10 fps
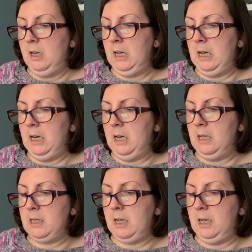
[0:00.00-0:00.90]

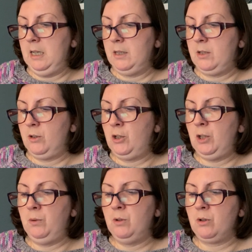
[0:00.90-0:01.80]
and it's
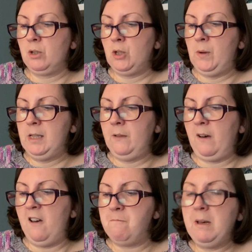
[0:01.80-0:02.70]

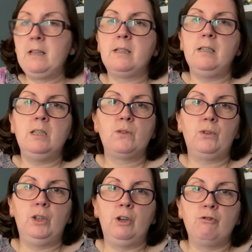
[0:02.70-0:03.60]
225 metres for
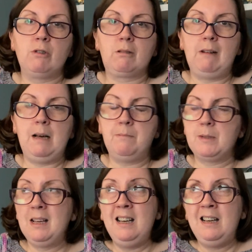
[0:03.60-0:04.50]
100
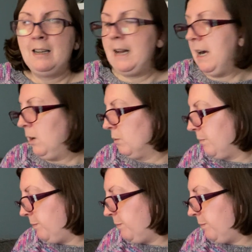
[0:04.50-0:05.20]
grams. Now,